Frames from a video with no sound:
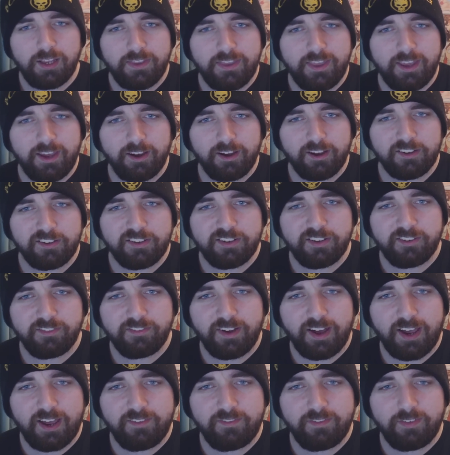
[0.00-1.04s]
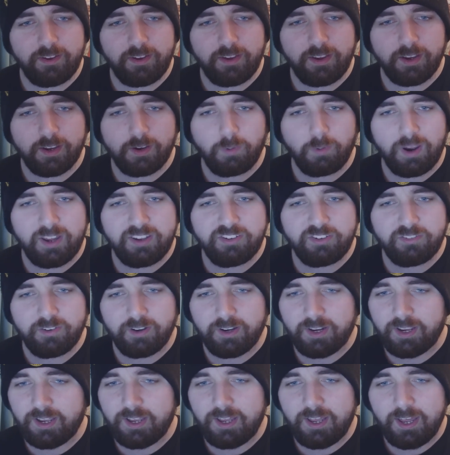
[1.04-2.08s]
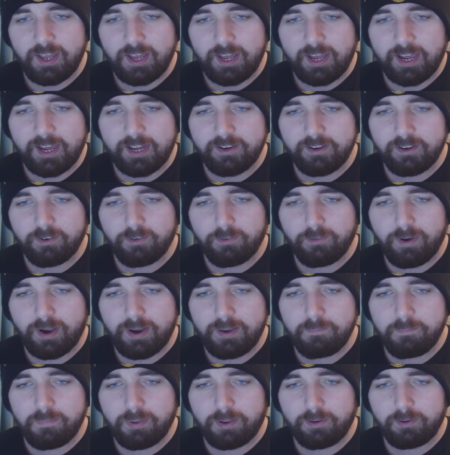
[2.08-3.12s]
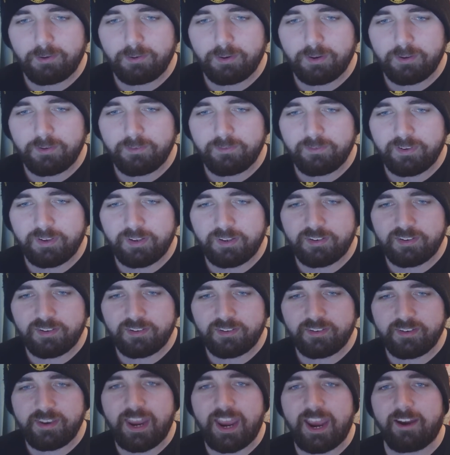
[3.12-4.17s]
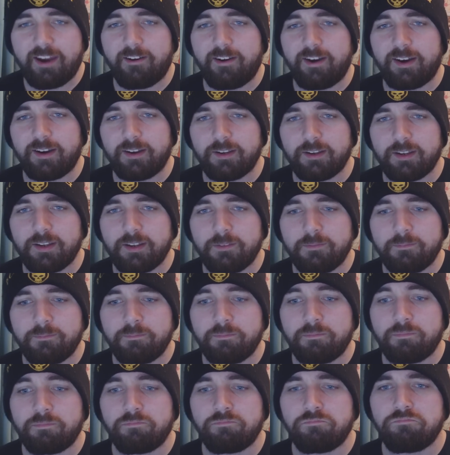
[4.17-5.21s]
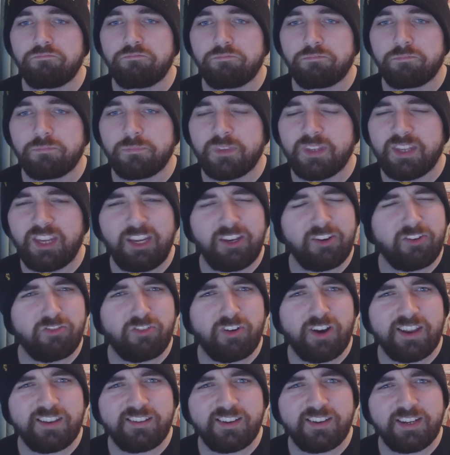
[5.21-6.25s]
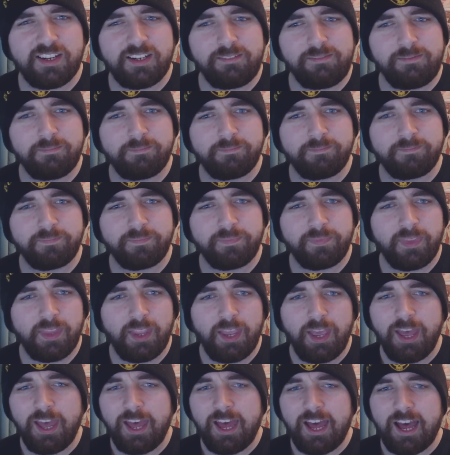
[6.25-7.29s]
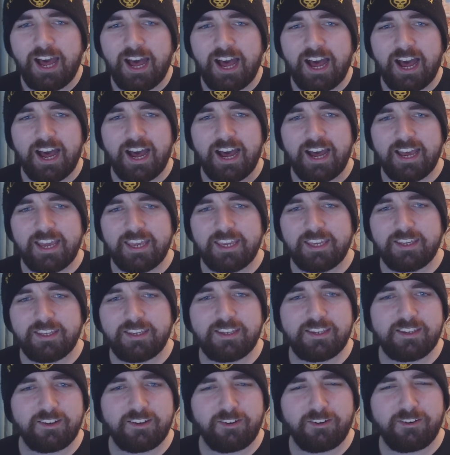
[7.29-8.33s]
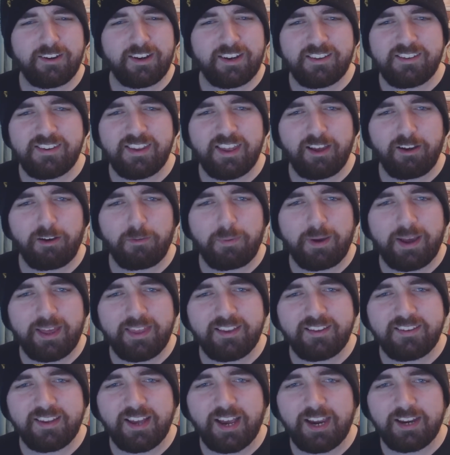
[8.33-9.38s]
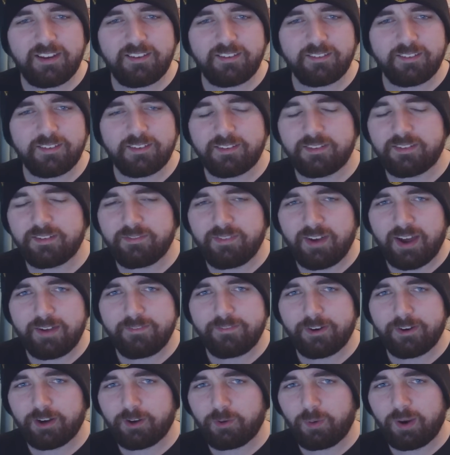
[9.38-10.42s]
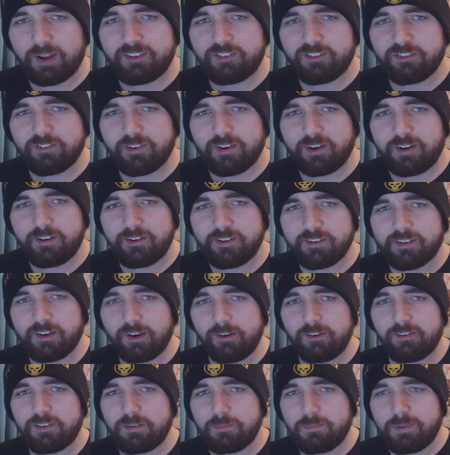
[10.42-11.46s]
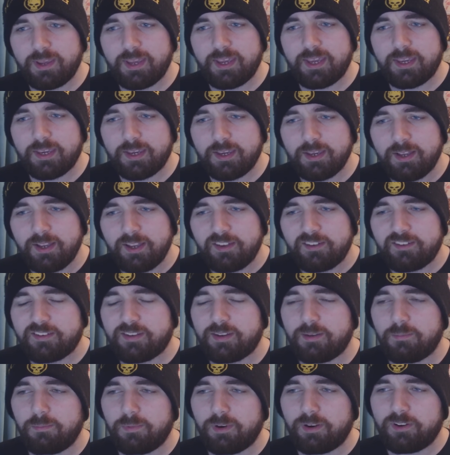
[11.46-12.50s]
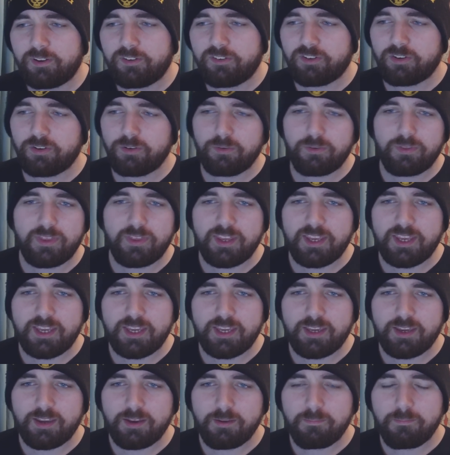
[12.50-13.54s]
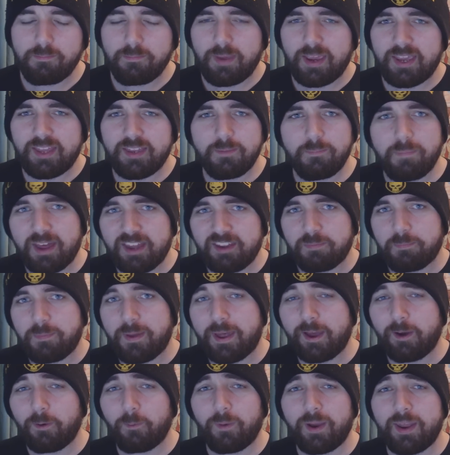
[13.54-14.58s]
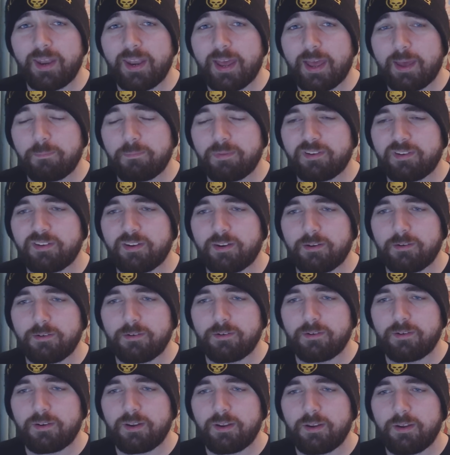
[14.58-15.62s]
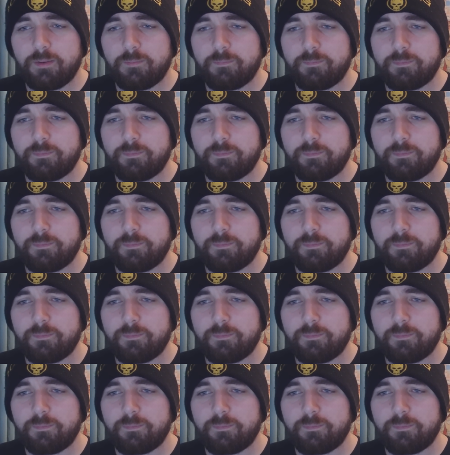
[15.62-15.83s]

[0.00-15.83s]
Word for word: They are Survivor Equestria and Rainbow versus Daring. Interesting. I can already tell by the title that Survivor Equestria is going to be similar to the May the Best Pet Win episode